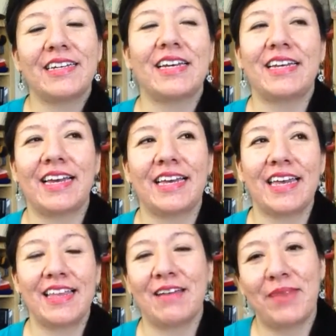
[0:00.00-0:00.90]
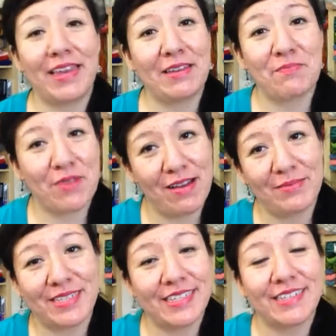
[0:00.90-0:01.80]
I cannot make any
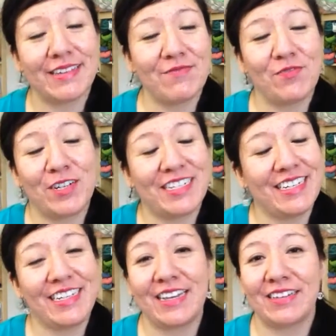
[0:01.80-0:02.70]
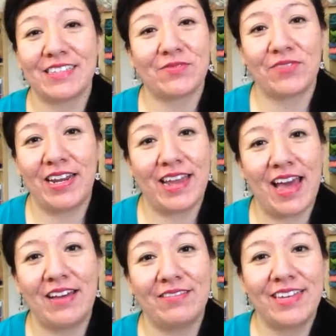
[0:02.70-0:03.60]
promises, unfortunately, because right
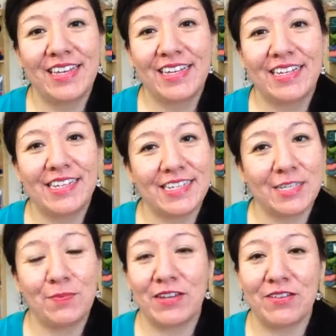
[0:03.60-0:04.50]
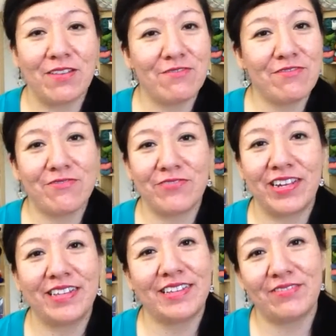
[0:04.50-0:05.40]
now it's just been
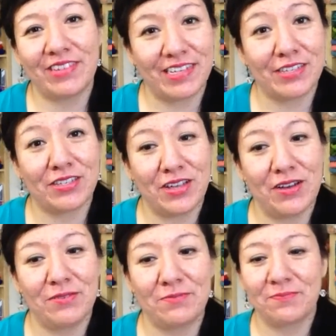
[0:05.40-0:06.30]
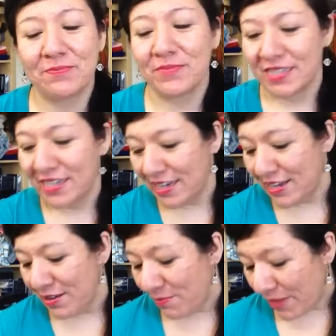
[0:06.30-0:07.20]
really, really slow.
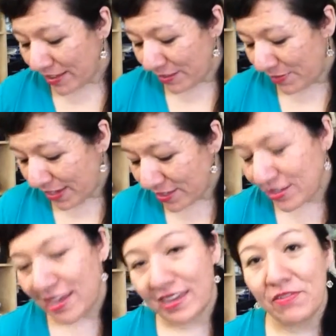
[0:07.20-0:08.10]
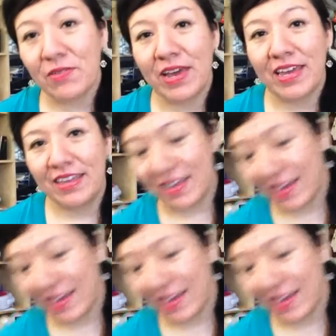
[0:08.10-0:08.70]
But let me get to that giveaway.